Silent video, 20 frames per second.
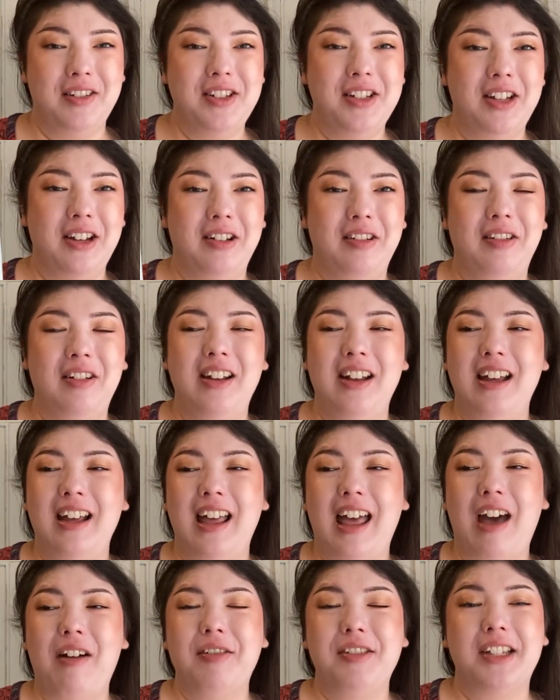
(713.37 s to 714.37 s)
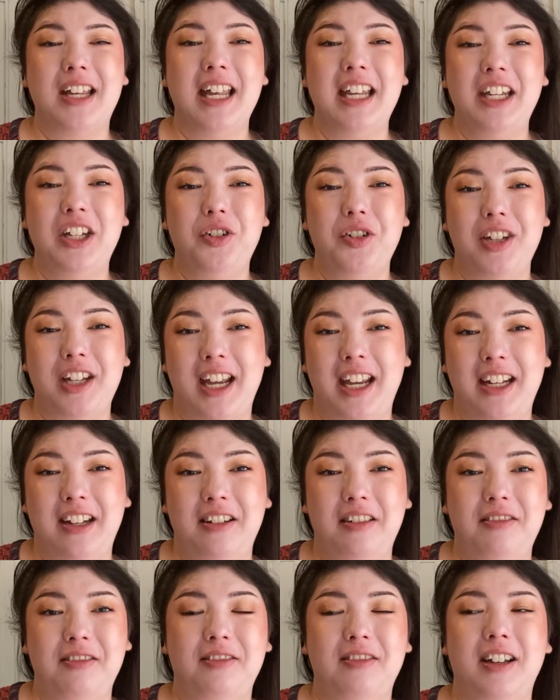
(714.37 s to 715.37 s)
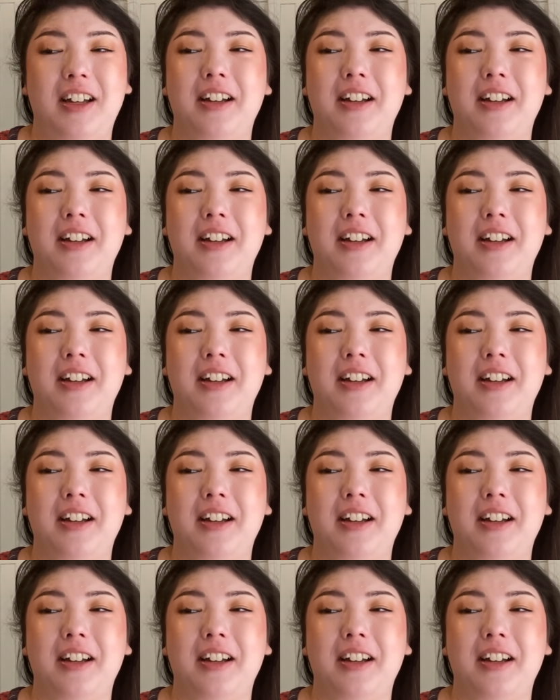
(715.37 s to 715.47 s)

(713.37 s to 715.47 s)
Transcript: so I was getting creative.